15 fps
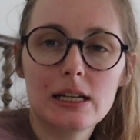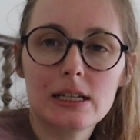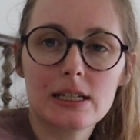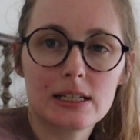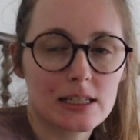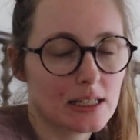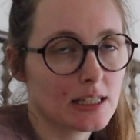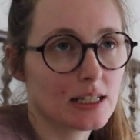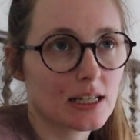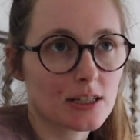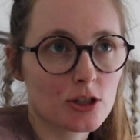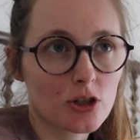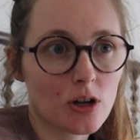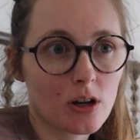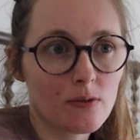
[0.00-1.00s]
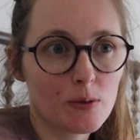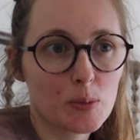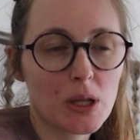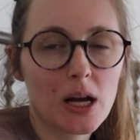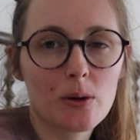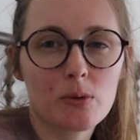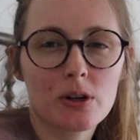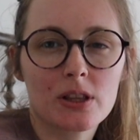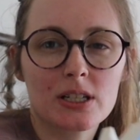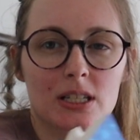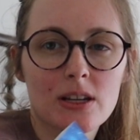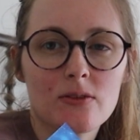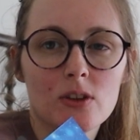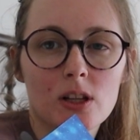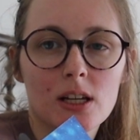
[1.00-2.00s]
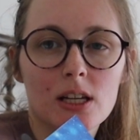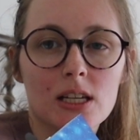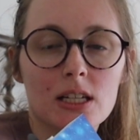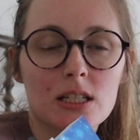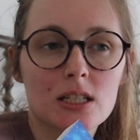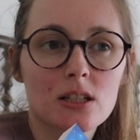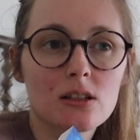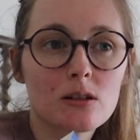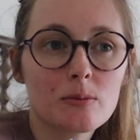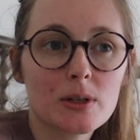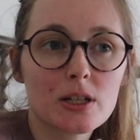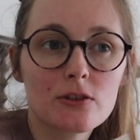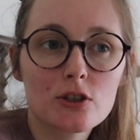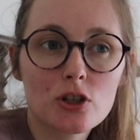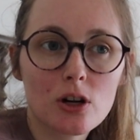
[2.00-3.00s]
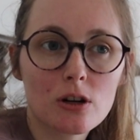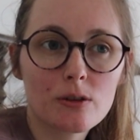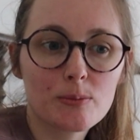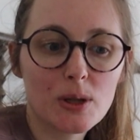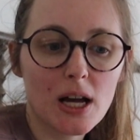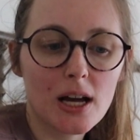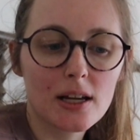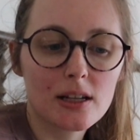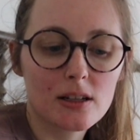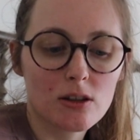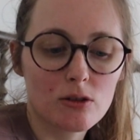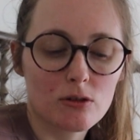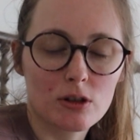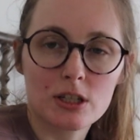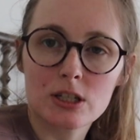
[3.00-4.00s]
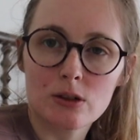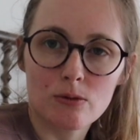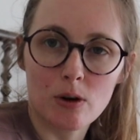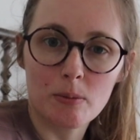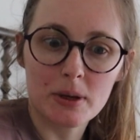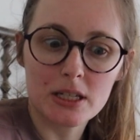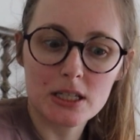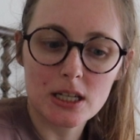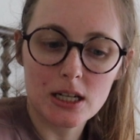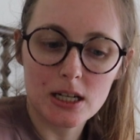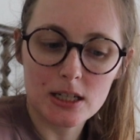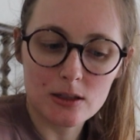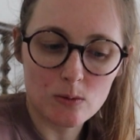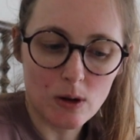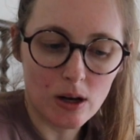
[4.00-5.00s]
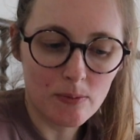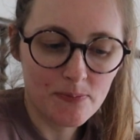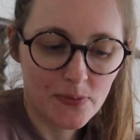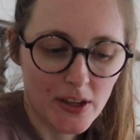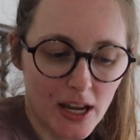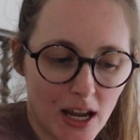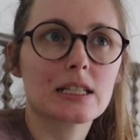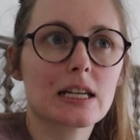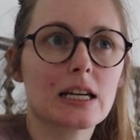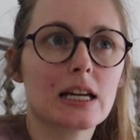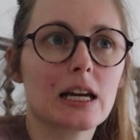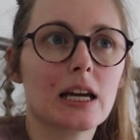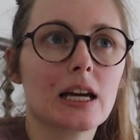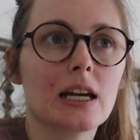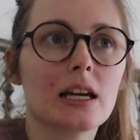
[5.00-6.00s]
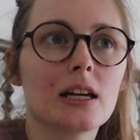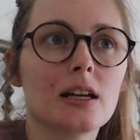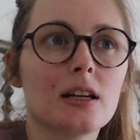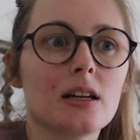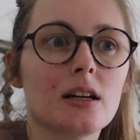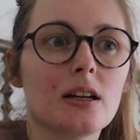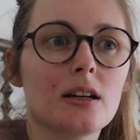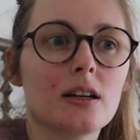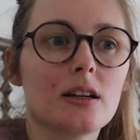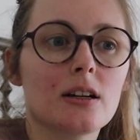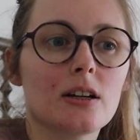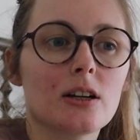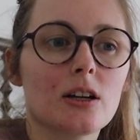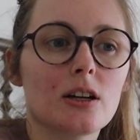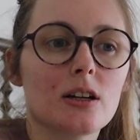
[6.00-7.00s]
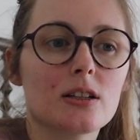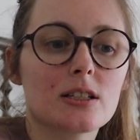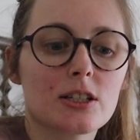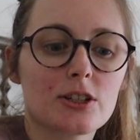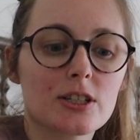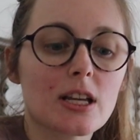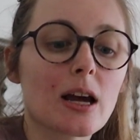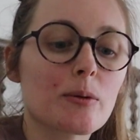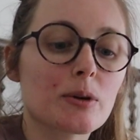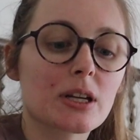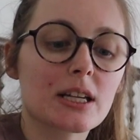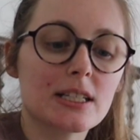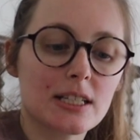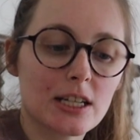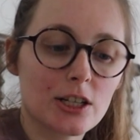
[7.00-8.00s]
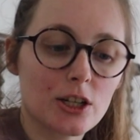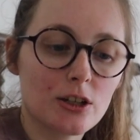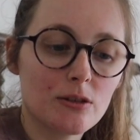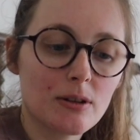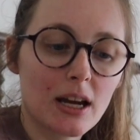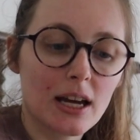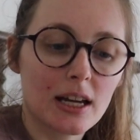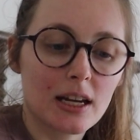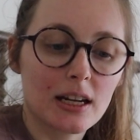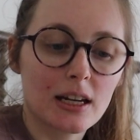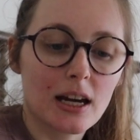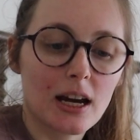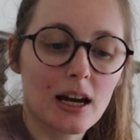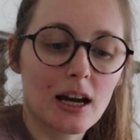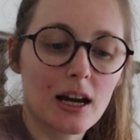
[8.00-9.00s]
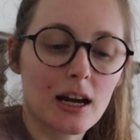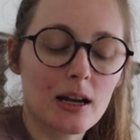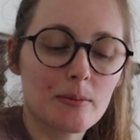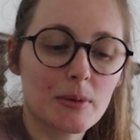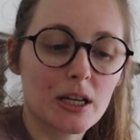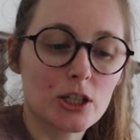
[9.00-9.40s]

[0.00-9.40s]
didn't need as strong of a plot. Where this I feel like needs a little bit of stronger plot, though there is a romance in it as well. It's like a series I would continue, and I'm